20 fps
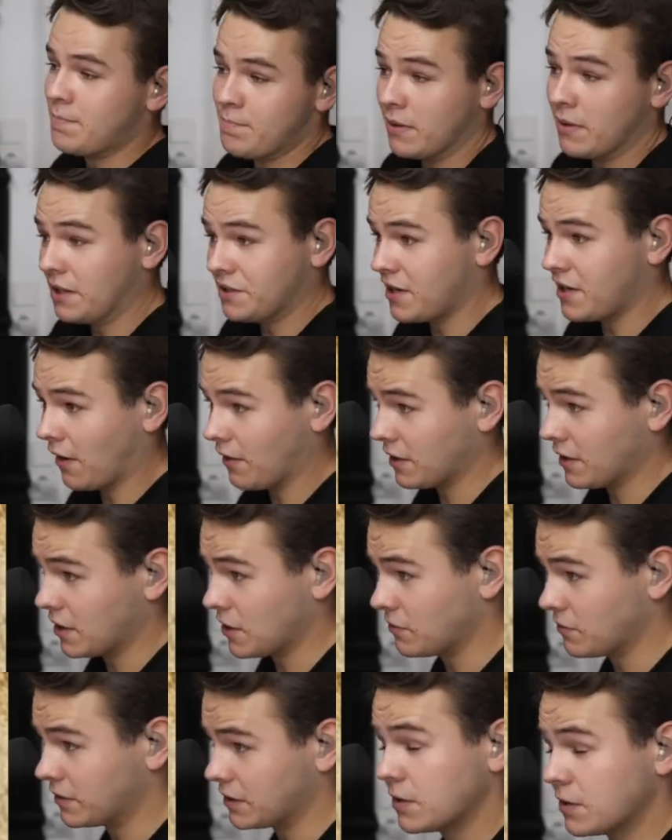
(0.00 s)
military
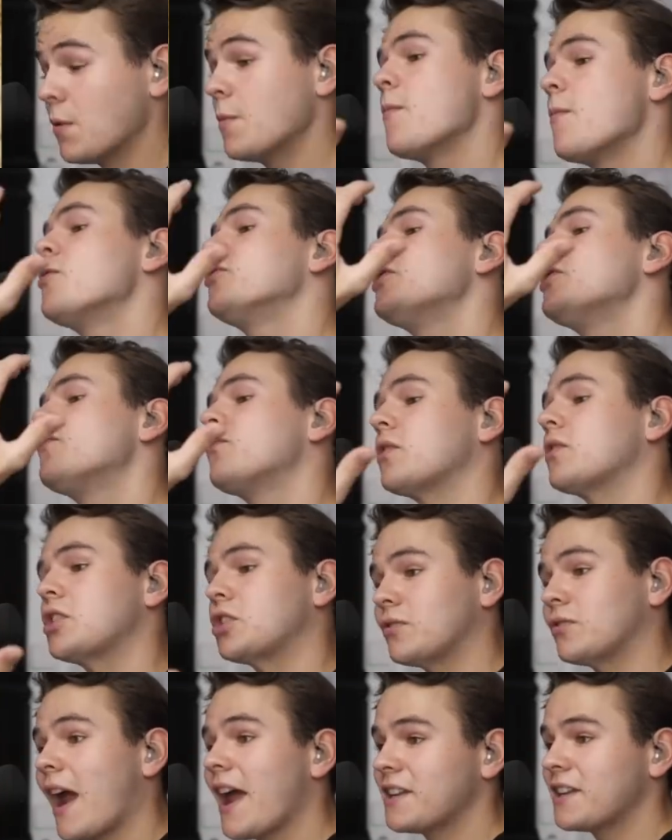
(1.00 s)
use, you know, mostly for
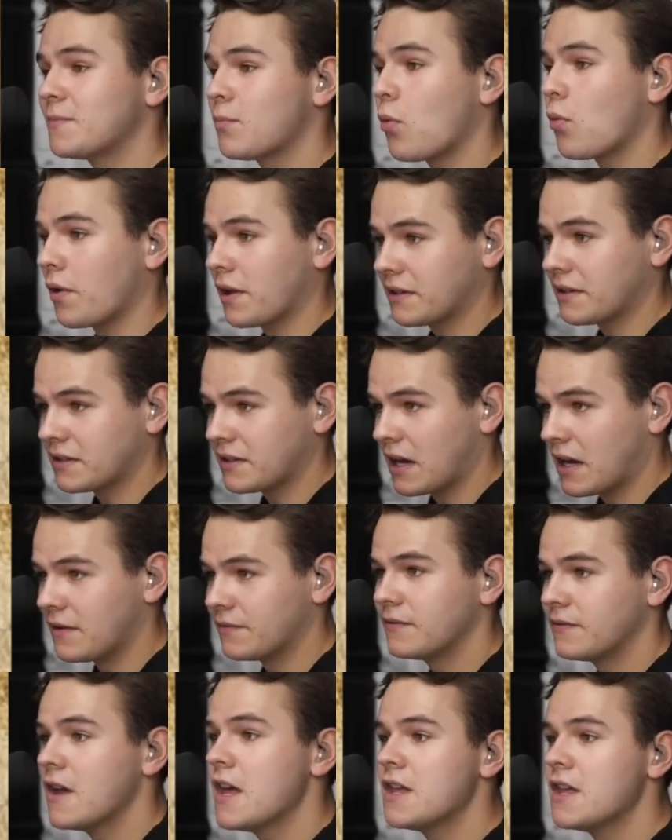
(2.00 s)
transporting stuff.
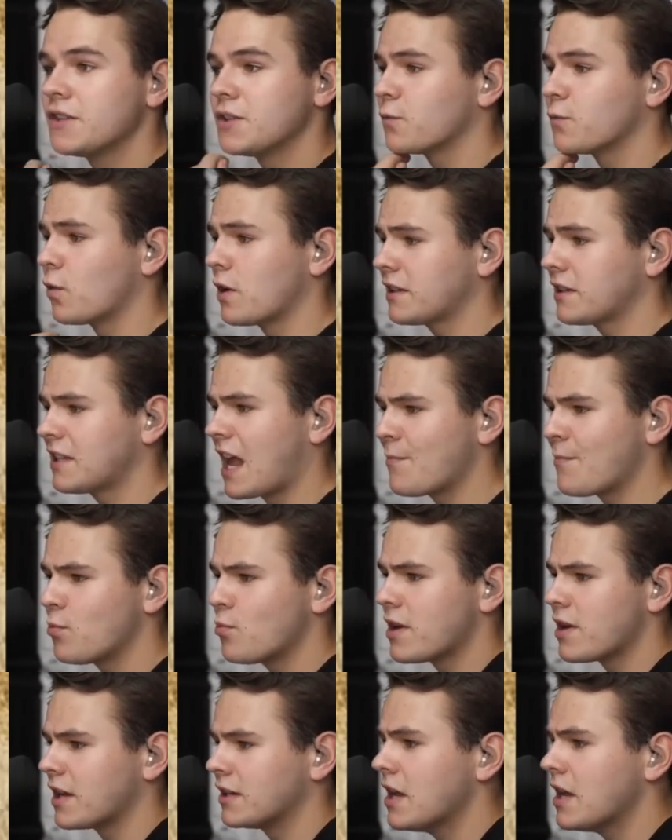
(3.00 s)
So for example,
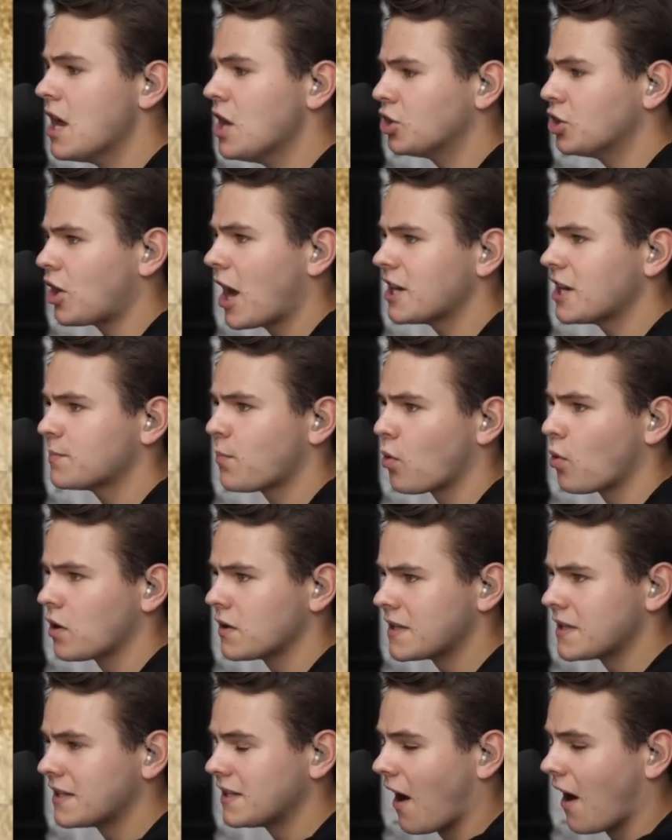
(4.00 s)
we can
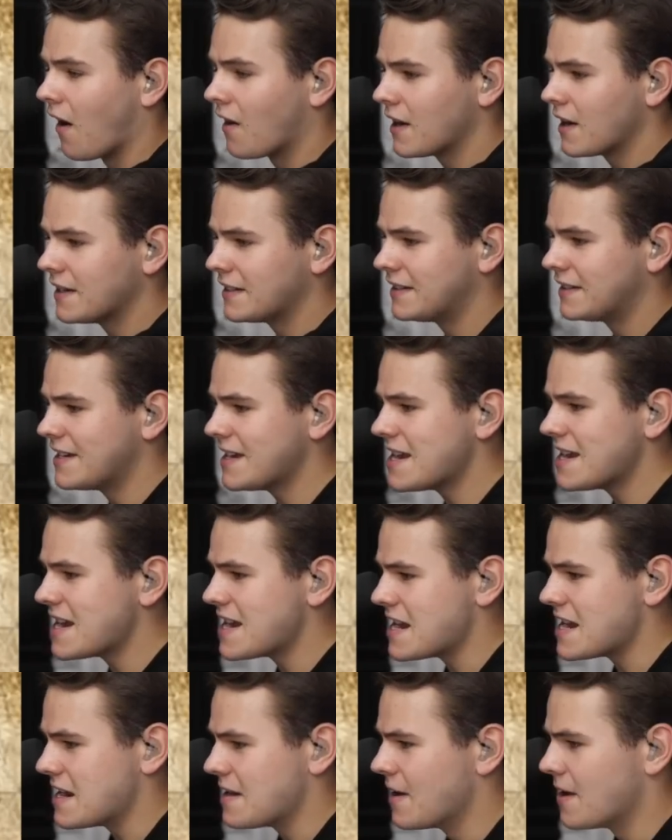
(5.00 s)
transport this
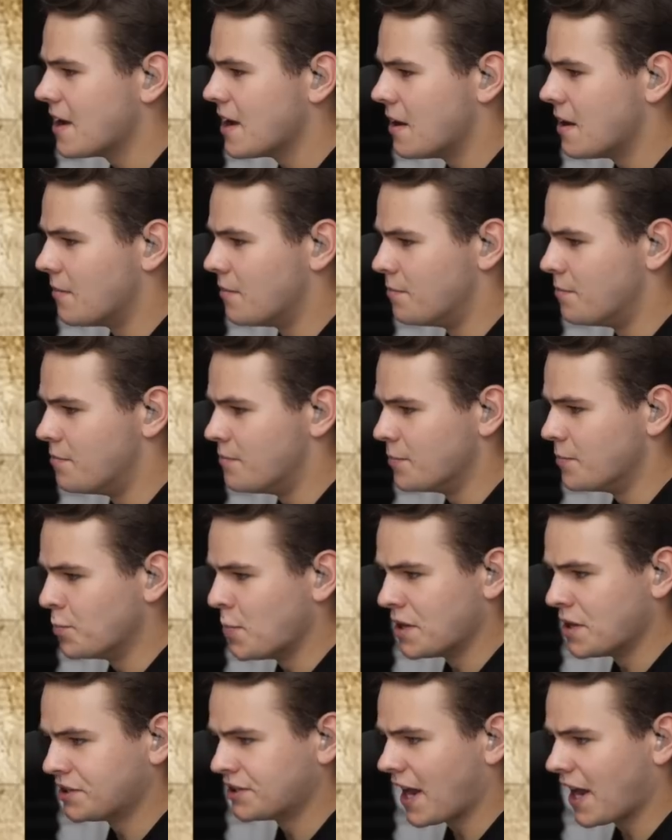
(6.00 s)
RSD
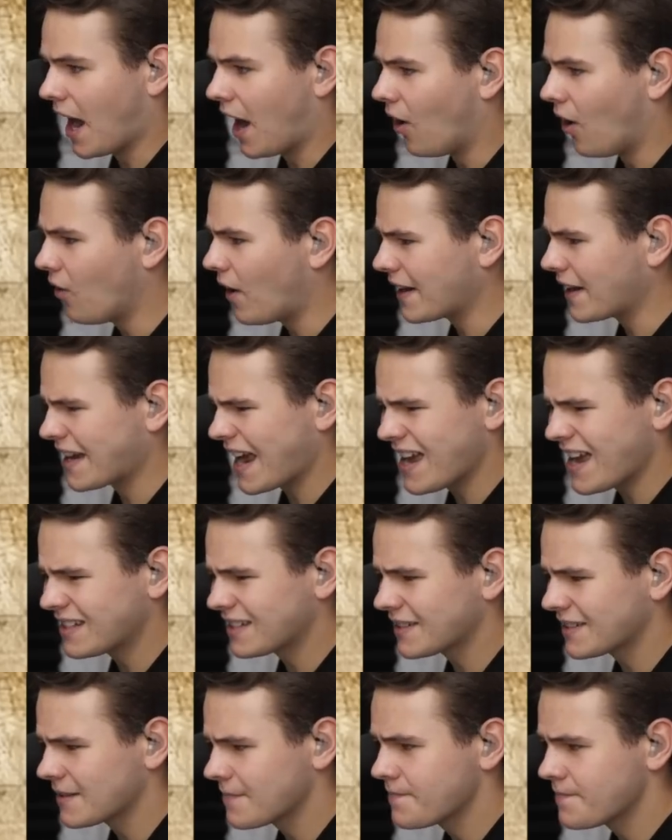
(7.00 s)
missile, I
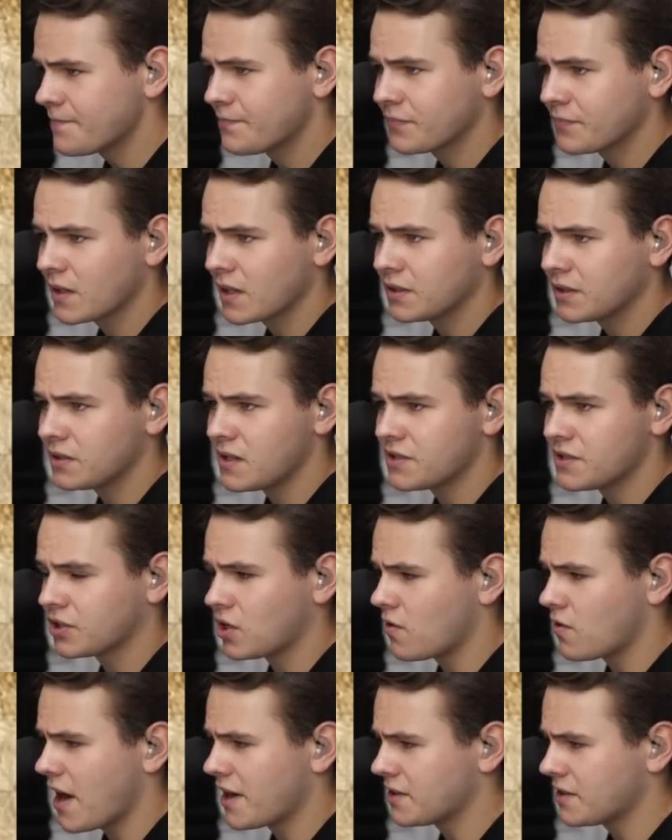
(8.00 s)
guess. So let's go ahead